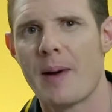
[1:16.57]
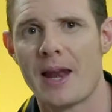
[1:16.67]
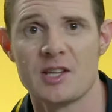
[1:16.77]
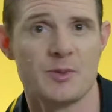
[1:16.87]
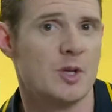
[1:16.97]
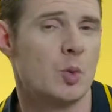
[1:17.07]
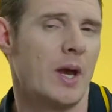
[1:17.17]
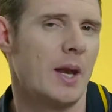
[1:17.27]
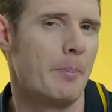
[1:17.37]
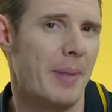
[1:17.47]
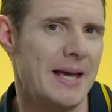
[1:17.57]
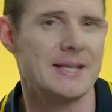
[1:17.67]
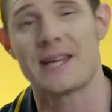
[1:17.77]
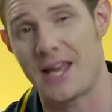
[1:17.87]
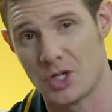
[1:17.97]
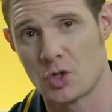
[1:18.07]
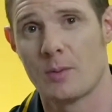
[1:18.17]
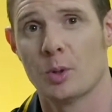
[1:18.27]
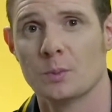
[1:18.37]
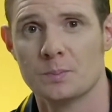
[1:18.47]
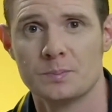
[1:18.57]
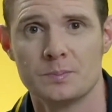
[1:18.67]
balance between bass and treble.